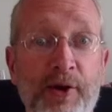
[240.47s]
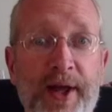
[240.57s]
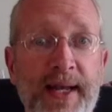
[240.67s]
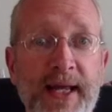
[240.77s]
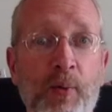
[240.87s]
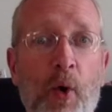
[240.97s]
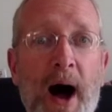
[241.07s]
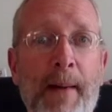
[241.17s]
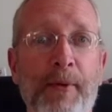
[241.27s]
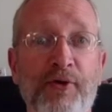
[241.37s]
look at equal
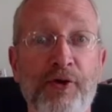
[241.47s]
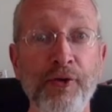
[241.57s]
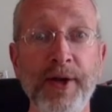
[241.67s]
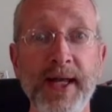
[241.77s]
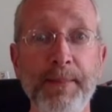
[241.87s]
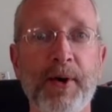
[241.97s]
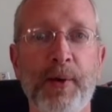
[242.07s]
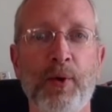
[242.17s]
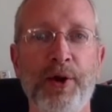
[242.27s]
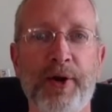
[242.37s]
opportunity, but
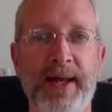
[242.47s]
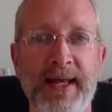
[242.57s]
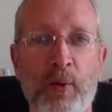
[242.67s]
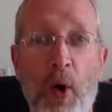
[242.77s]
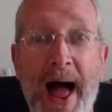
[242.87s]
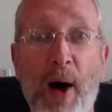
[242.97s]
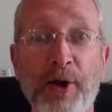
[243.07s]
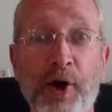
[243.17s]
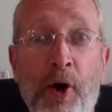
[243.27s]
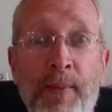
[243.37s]
it would look at equal
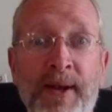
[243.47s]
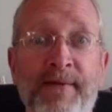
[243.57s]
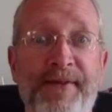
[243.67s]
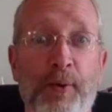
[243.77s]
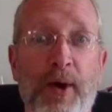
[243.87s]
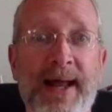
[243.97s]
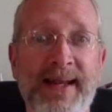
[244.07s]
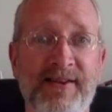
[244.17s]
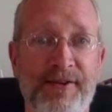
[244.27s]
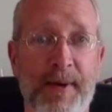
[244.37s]
outcome, and if there were
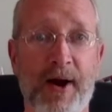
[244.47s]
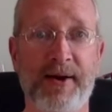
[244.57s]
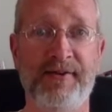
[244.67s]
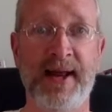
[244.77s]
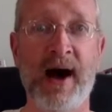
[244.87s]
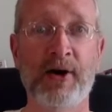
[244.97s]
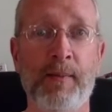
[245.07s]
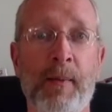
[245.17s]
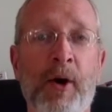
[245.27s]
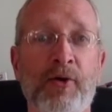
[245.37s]
any disparities in
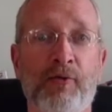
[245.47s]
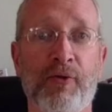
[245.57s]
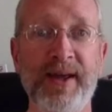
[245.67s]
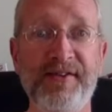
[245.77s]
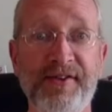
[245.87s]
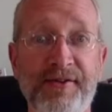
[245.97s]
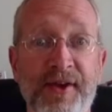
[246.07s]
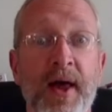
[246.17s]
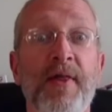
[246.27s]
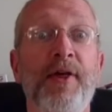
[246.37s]
outcome among the races,
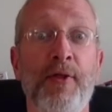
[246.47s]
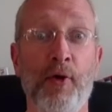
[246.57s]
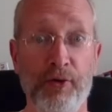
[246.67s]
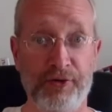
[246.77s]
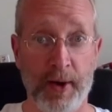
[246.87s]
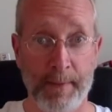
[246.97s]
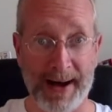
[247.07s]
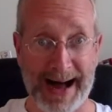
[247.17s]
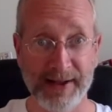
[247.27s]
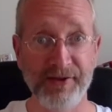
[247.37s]
then those
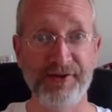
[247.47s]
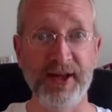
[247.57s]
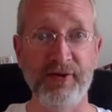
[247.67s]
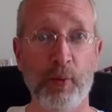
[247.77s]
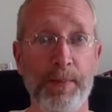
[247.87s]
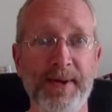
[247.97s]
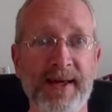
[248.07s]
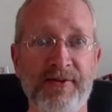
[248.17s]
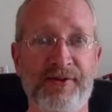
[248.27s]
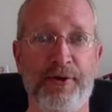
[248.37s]
policies would be
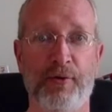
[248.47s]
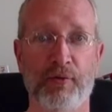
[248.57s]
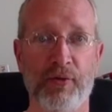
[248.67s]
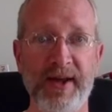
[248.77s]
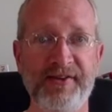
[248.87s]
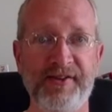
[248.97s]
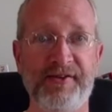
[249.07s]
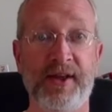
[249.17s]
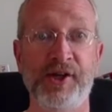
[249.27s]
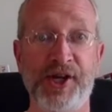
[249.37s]
considered
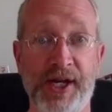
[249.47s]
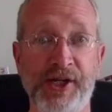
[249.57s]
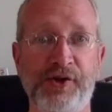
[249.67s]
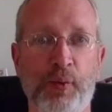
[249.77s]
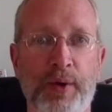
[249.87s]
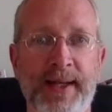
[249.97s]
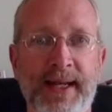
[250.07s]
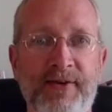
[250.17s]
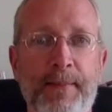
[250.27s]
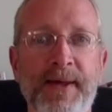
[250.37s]
racist and changes would
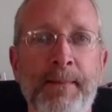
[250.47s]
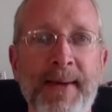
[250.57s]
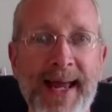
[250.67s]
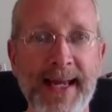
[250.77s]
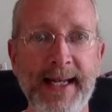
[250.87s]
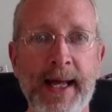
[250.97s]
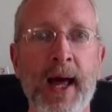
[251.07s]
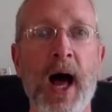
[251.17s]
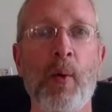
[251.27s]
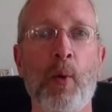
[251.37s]
need to be made.
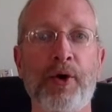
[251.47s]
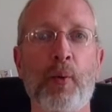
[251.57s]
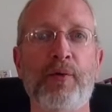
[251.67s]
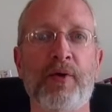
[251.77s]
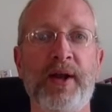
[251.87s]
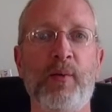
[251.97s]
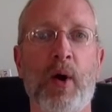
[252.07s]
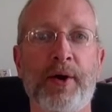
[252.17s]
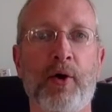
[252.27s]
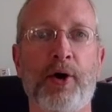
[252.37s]
I wonder what Randi
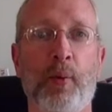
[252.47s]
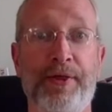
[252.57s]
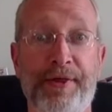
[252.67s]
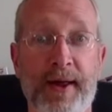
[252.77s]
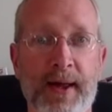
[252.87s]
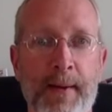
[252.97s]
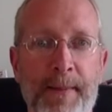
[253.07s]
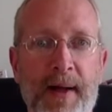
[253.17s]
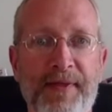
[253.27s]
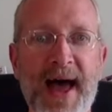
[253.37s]
Weingarten would think
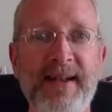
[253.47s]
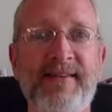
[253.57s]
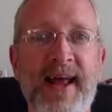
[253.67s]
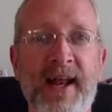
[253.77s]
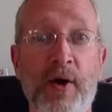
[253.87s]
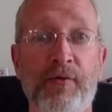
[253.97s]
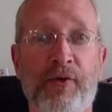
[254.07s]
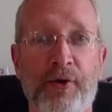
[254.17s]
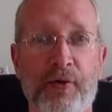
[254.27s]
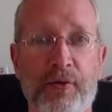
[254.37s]
about that tenet of
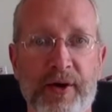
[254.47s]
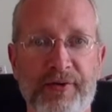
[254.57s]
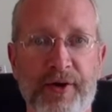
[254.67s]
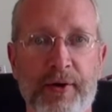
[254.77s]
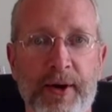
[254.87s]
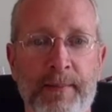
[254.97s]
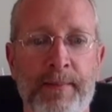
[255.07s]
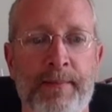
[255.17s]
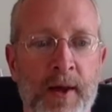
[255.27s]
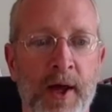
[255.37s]
critical race theory.
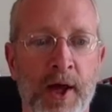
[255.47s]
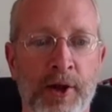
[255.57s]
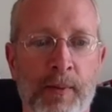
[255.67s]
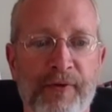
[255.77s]
Number